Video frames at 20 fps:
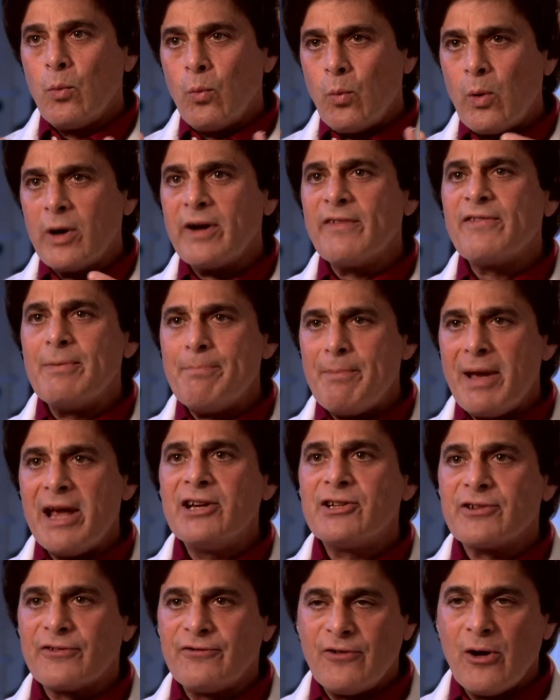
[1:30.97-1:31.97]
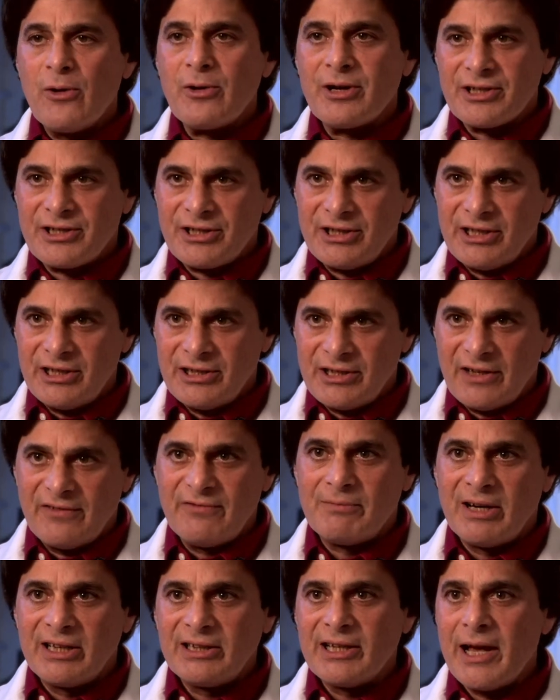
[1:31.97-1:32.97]
One of the major focuses of
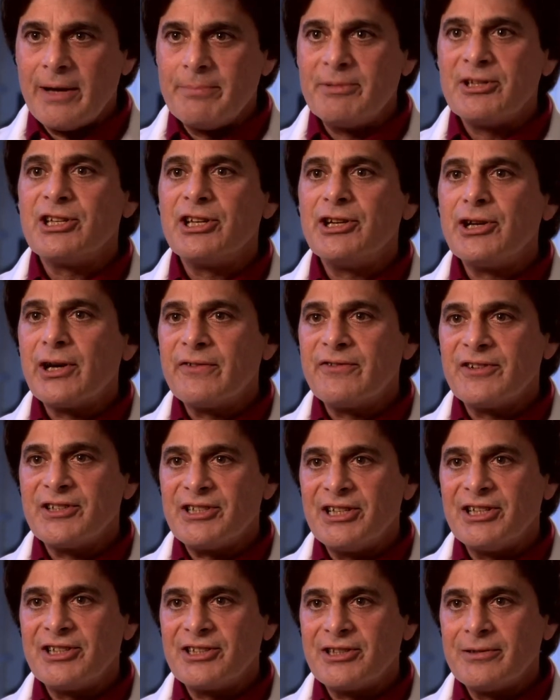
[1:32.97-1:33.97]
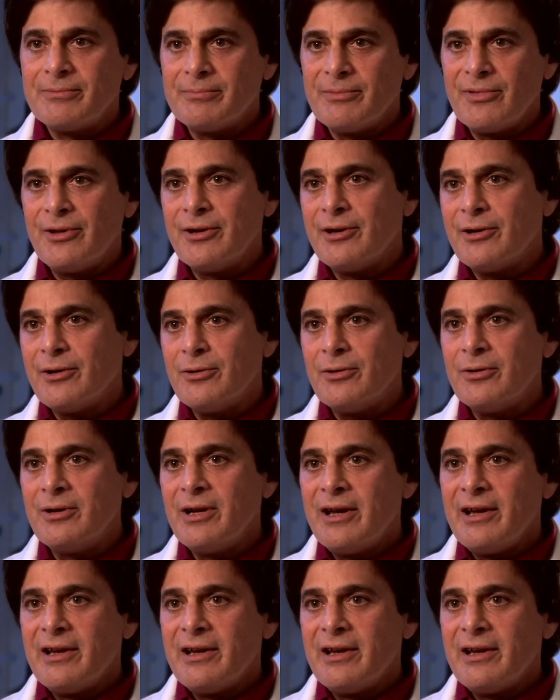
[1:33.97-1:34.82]
my lab is the nervous system, though